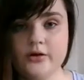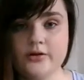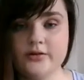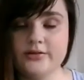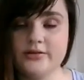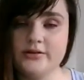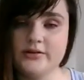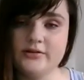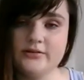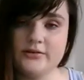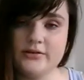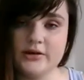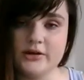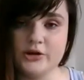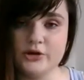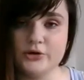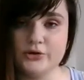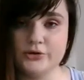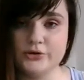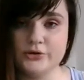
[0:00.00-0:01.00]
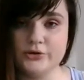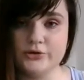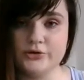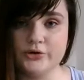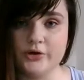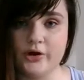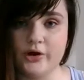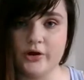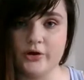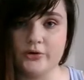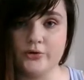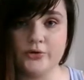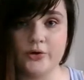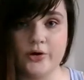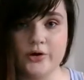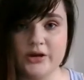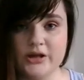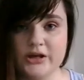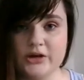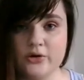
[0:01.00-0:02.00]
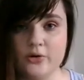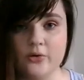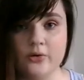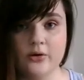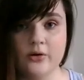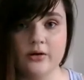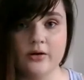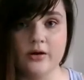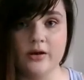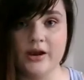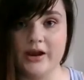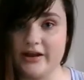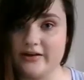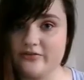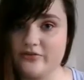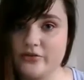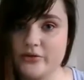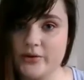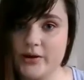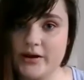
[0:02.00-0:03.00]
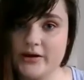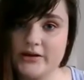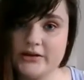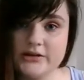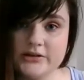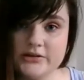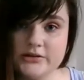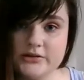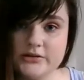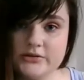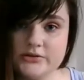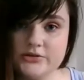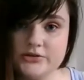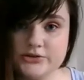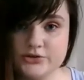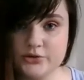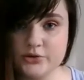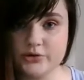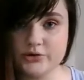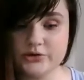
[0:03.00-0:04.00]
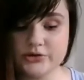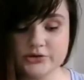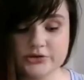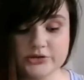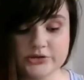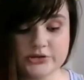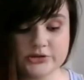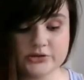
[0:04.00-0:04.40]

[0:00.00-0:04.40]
These can include chronic or life-threatening disorders,